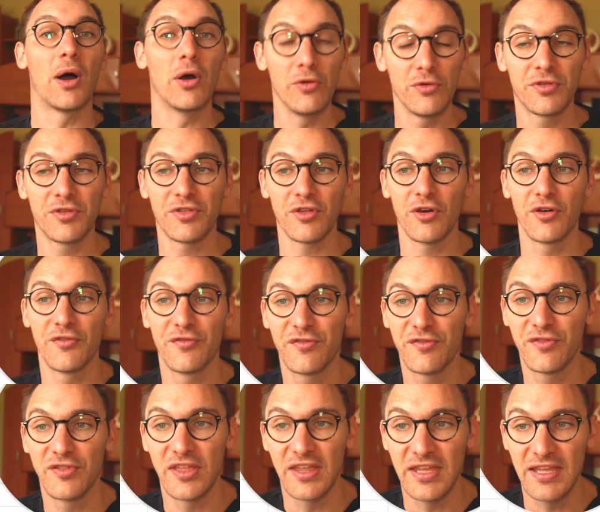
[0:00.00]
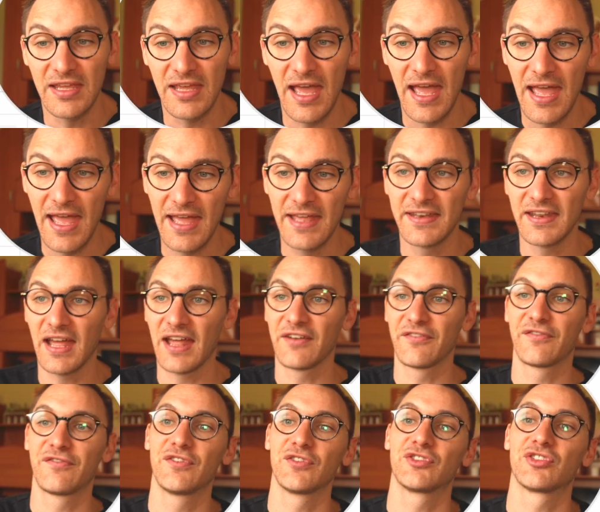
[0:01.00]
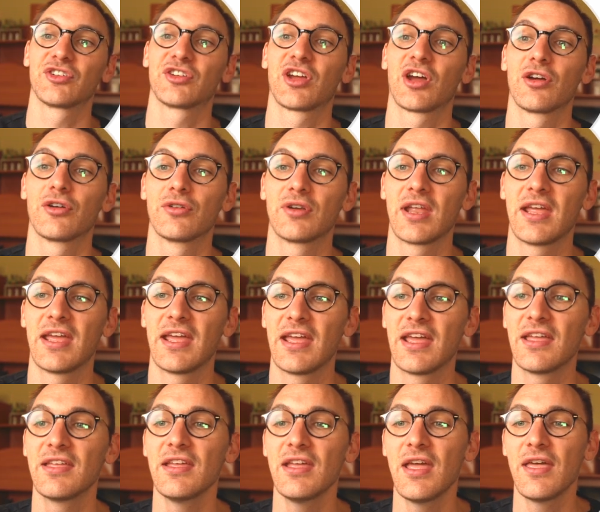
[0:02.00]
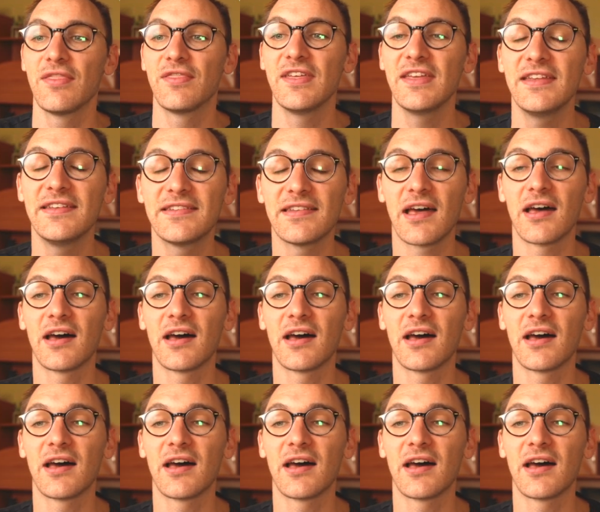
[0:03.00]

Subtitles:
both of the head and footer code here, these